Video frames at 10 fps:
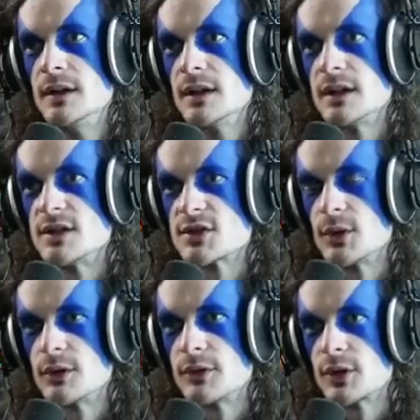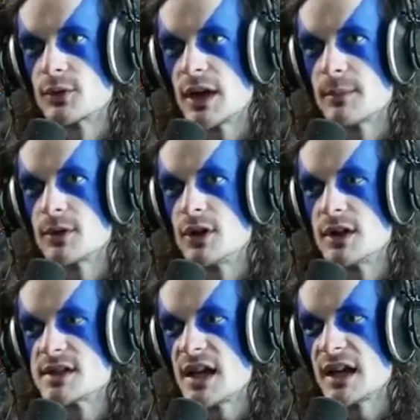He's going for the crab claw
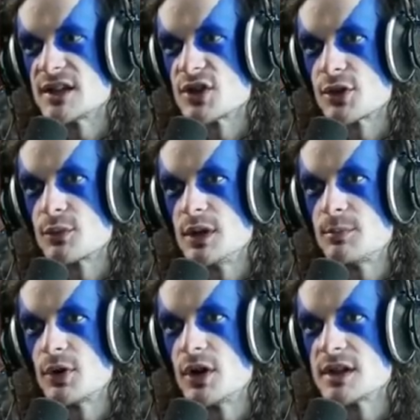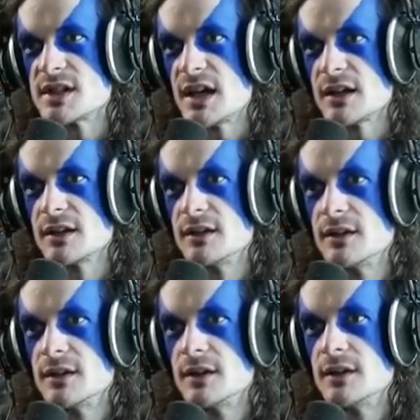attack. It's a three-prong attack.
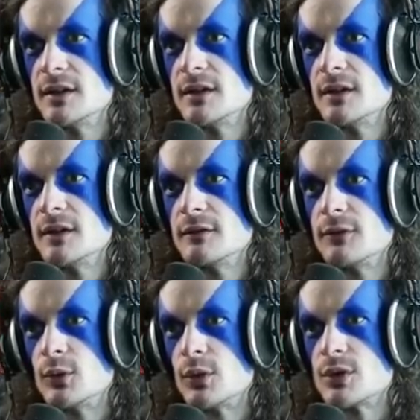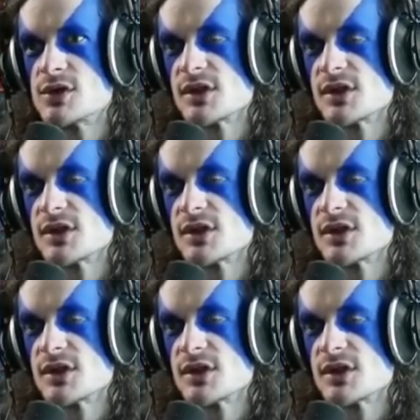Full roaches on the